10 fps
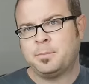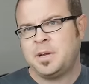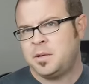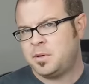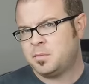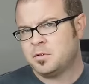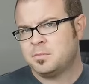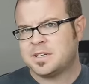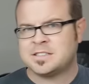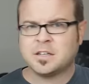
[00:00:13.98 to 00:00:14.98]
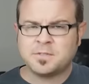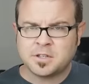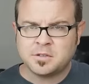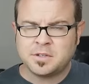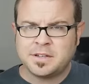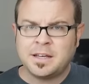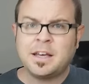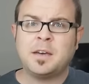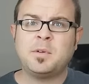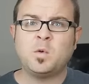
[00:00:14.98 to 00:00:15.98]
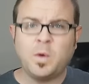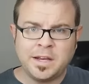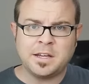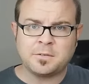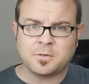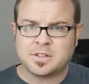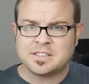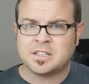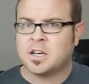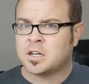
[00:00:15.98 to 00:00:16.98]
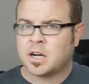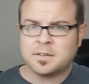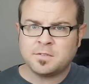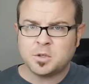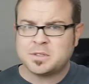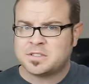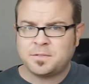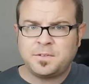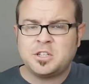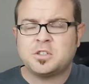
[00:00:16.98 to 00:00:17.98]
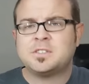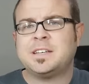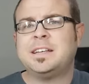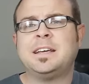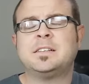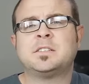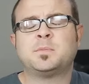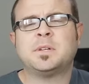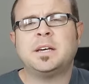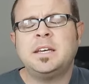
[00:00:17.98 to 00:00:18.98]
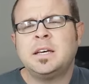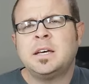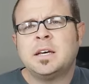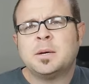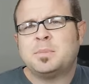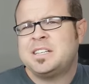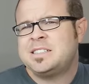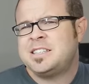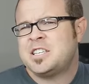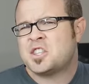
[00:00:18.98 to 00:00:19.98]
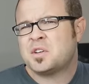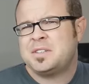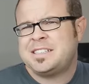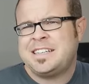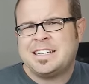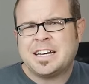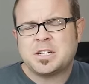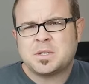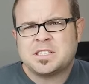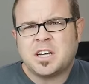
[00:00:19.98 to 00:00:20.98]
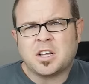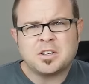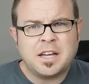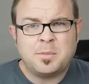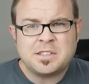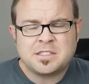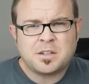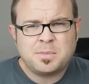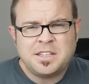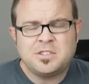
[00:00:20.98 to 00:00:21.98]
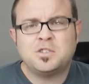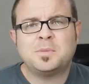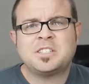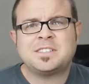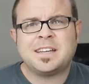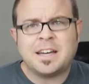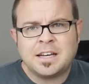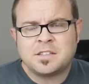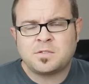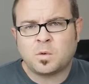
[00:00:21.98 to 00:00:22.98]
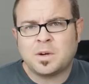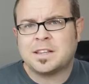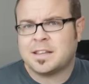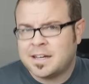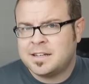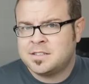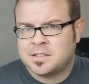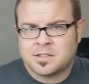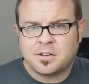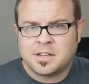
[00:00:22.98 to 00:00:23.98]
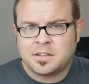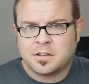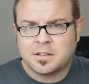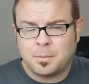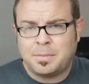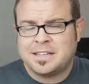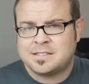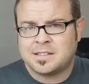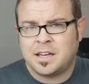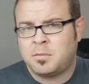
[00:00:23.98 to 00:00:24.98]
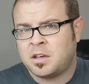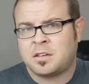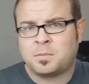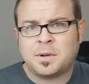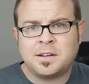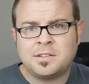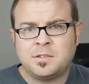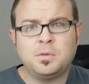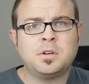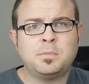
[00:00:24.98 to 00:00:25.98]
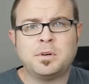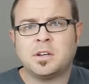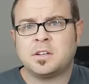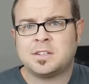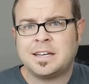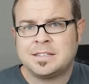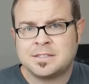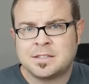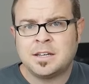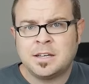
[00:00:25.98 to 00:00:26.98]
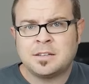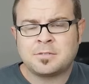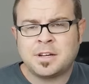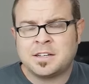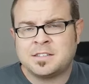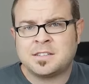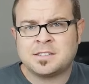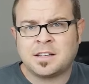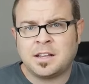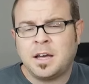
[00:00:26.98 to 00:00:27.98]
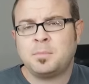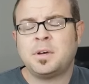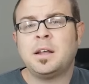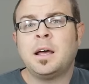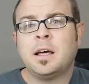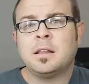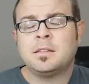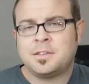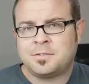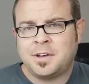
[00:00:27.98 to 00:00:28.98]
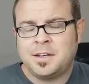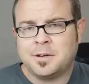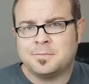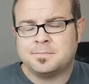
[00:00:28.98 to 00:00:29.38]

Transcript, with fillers: Many people, myself included, have been waiting for this confluence of features in a display, but is the thirteen hundred dollar M S R P too much to ask for what Linus has already called the best gaming experience you could put on your desk? Granted, he says that a lot, but let's find out.